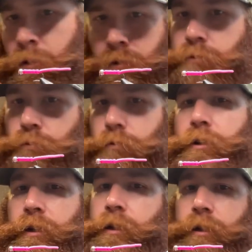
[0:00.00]
It's
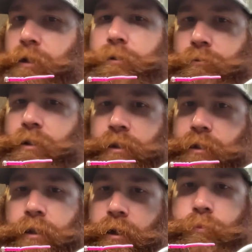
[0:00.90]
really, really
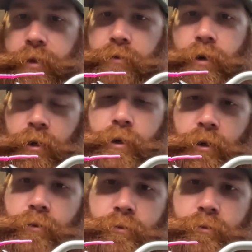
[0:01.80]
clumpy right now.